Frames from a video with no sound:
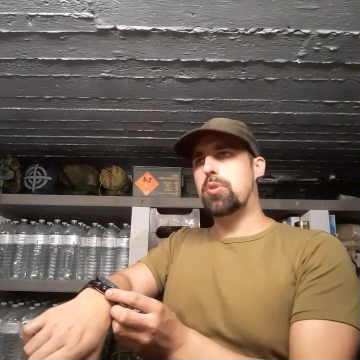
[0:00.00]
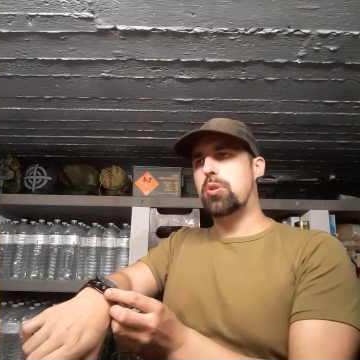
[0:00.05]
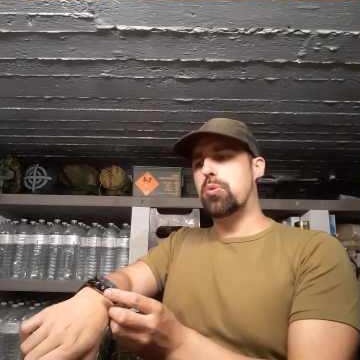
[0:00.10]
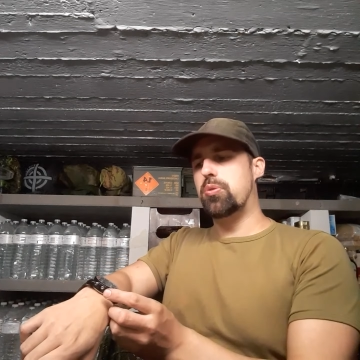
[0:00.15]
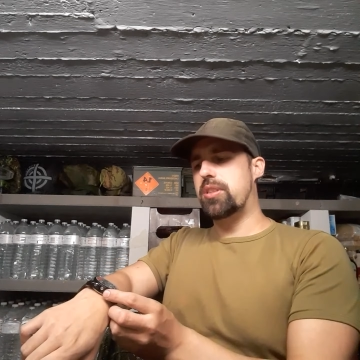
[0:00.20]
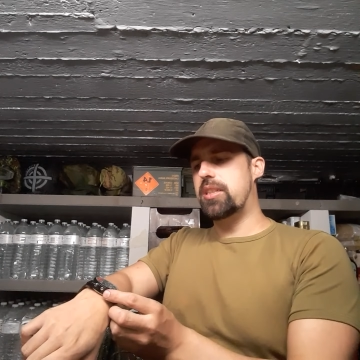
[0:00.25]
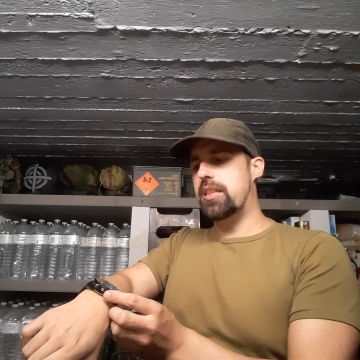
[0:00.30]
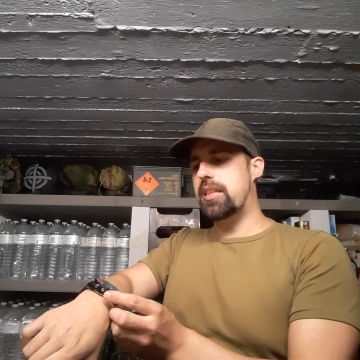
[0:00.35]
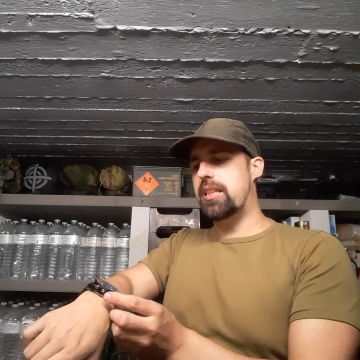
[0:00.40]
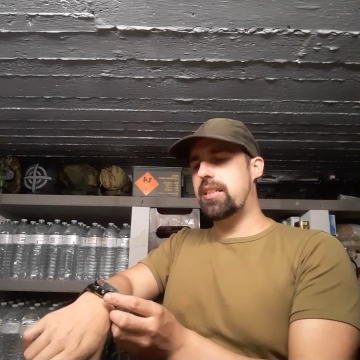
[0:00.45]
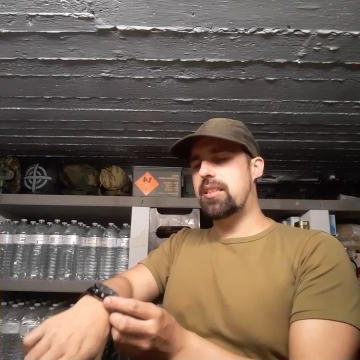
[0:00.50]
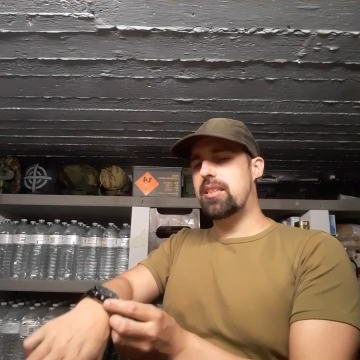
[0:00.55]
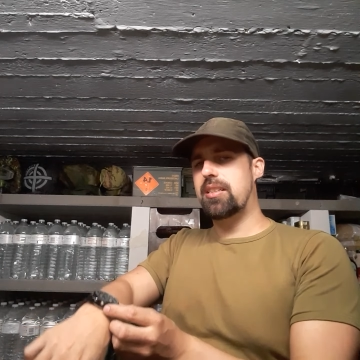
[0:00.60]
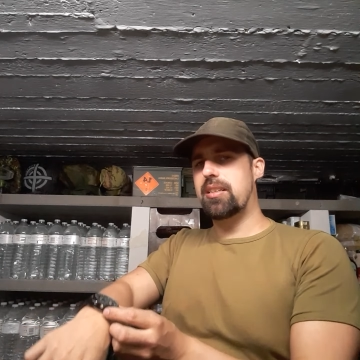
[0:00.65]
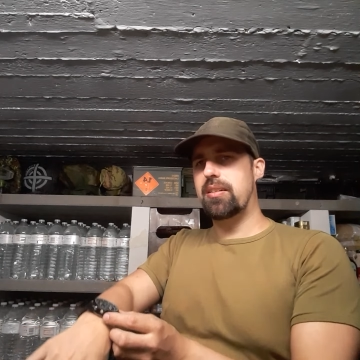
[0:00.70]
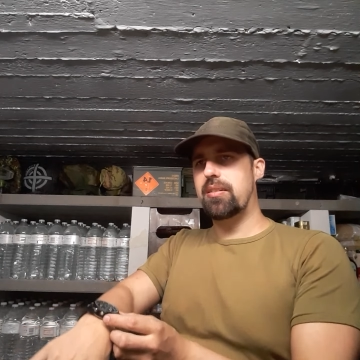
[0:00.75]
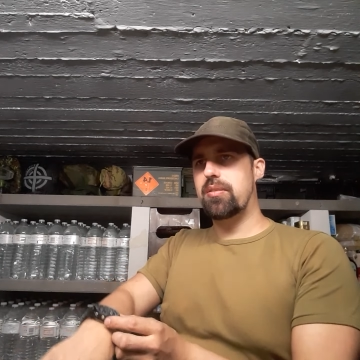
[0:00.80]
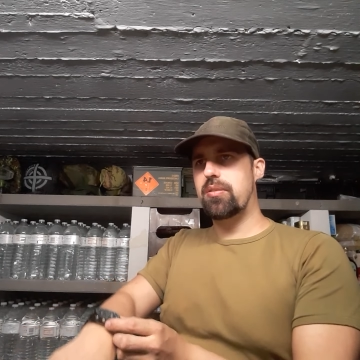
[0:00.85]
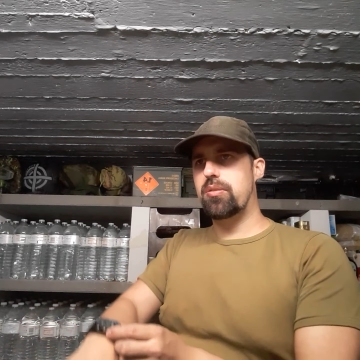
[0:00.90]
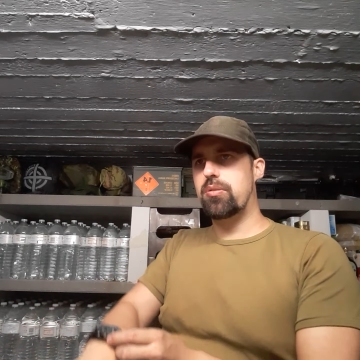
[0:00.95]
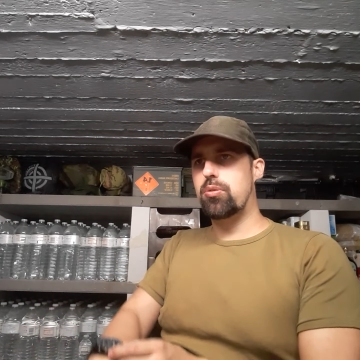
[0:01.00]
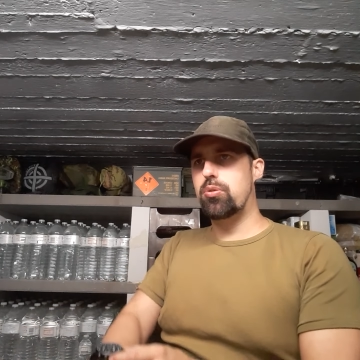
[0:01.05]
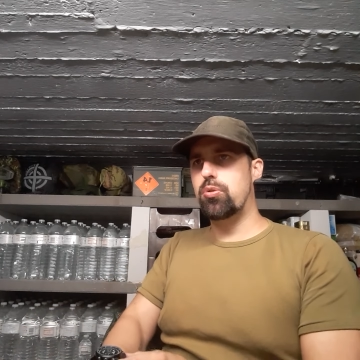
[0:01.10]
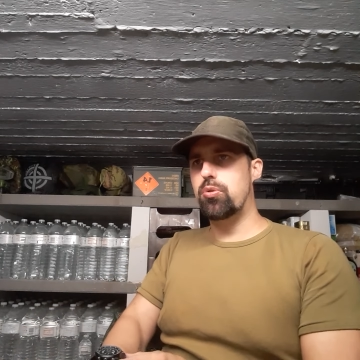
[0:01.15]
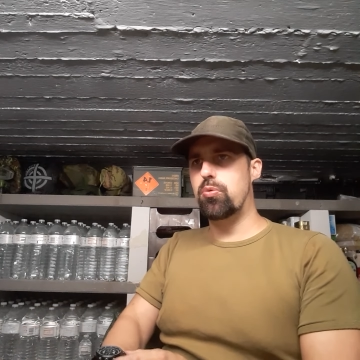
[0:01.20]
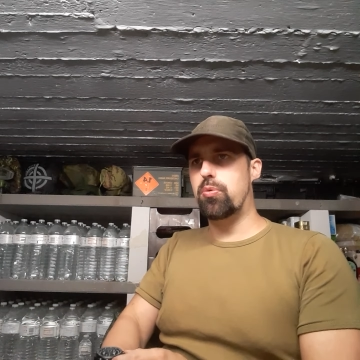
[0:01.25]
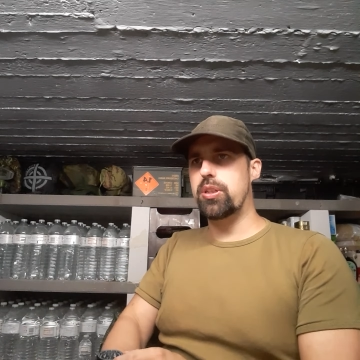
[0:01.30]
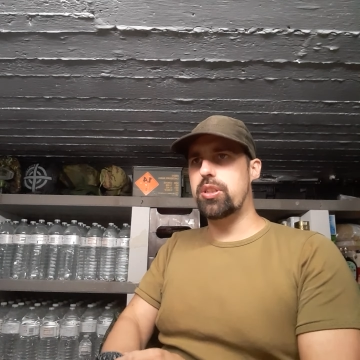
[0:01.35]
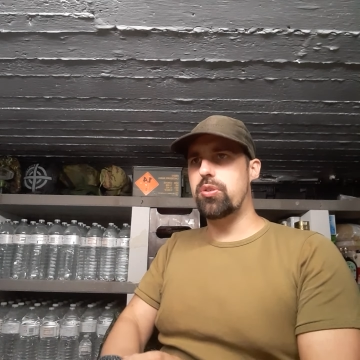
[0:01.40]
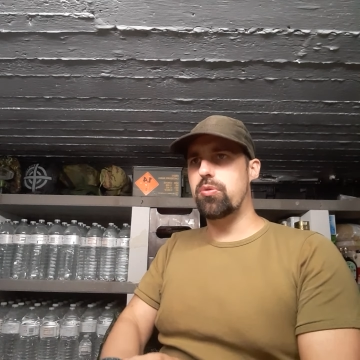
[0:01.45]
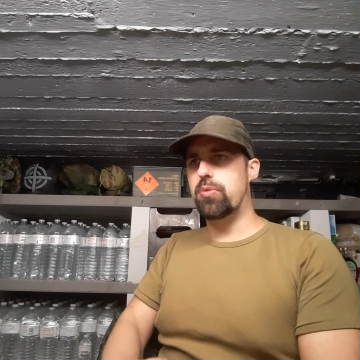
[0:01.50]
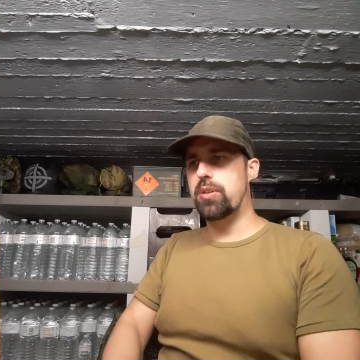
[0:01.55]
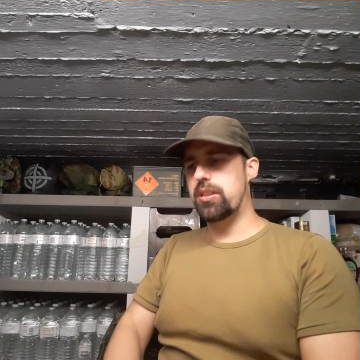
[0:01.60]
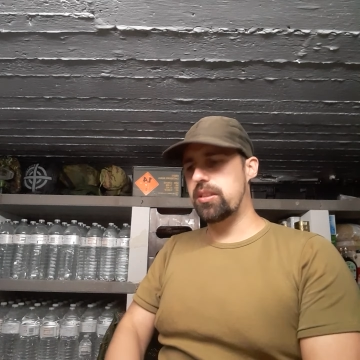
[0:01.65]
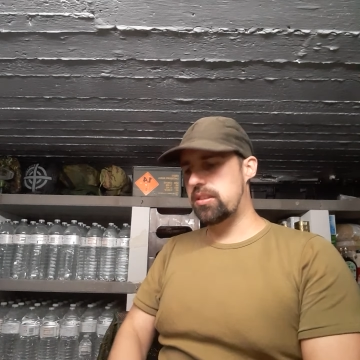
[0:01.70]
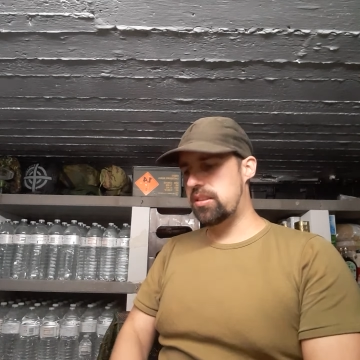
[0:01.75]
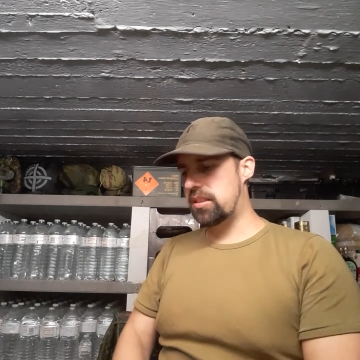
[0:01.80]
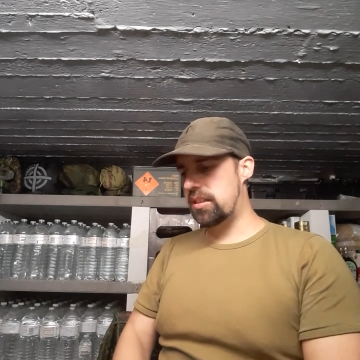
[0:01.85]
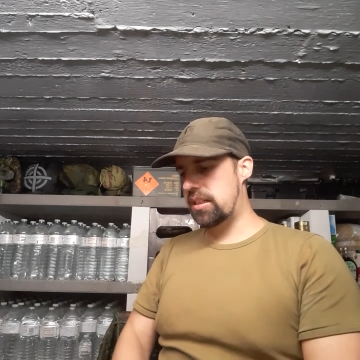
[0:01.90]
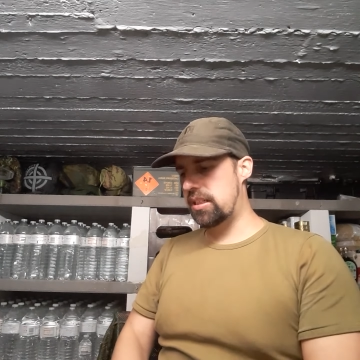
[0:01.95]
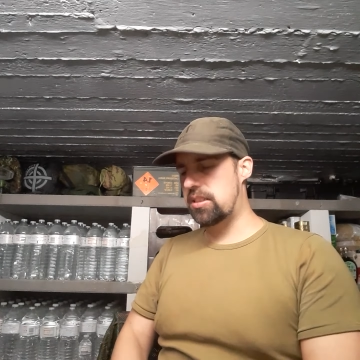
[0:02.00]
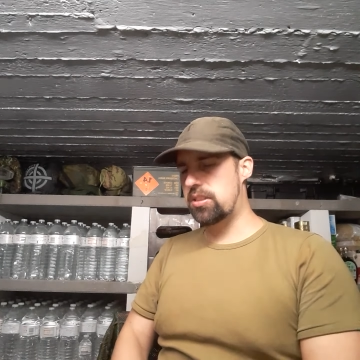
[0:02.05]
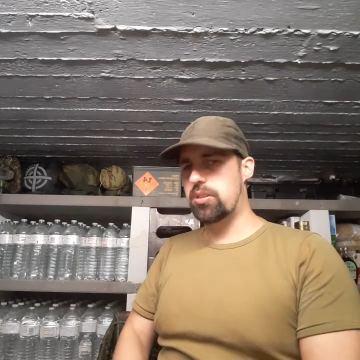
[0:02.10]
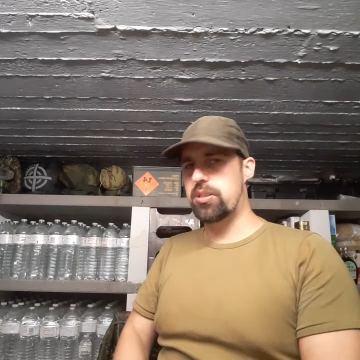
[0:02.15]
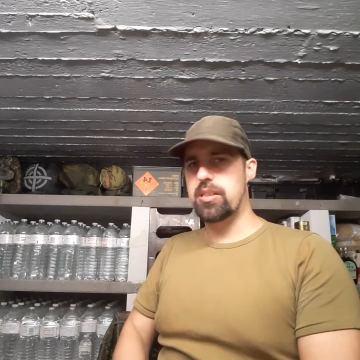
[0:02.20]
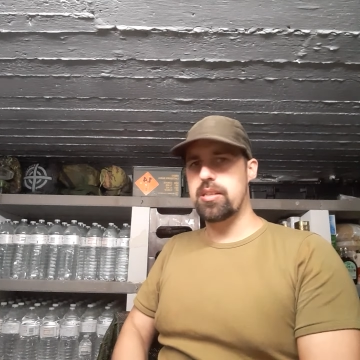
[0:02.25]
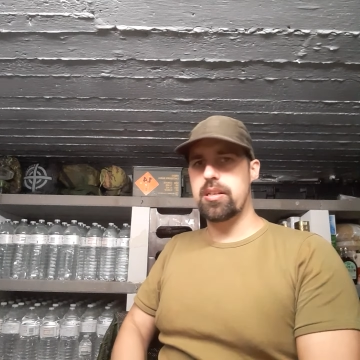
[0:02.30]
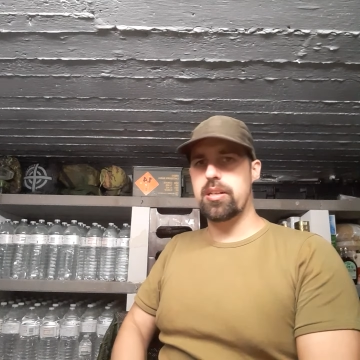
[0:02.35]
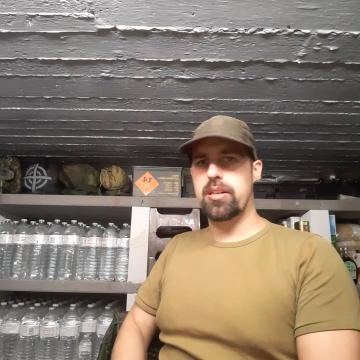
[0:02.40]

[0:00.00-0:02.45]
set it to what you want. It's